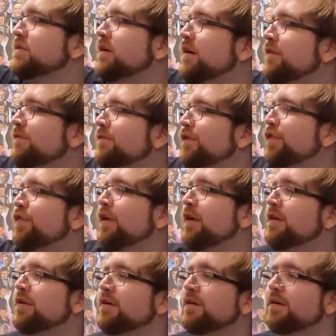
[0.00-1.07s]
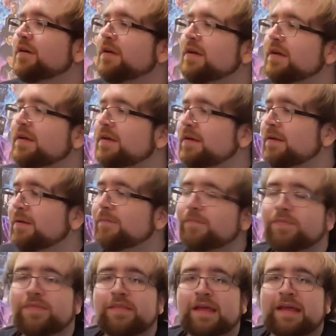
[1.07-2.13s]
soft thunder.
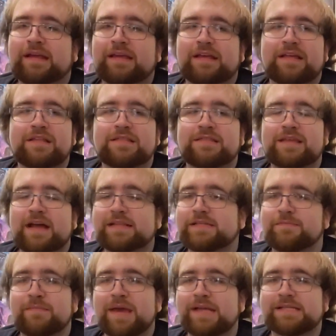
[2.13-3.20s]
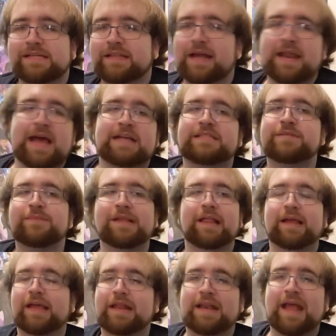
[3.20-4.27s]
Like, that's amazing. That has to be
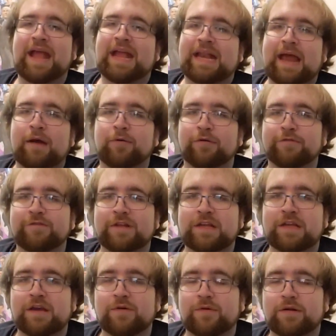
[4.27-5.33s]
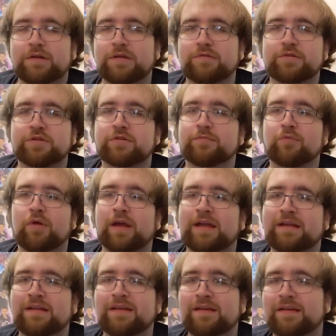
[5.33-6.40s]
like an eight hour video on YouTube,
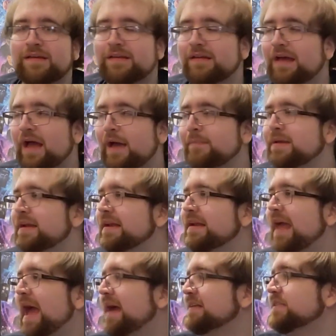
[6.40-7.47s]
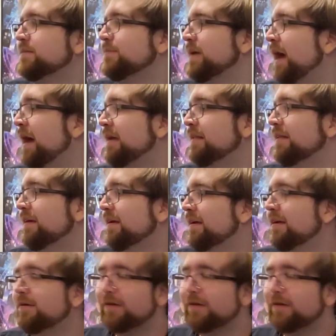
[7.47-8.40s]
right? I mean, it has to be. I.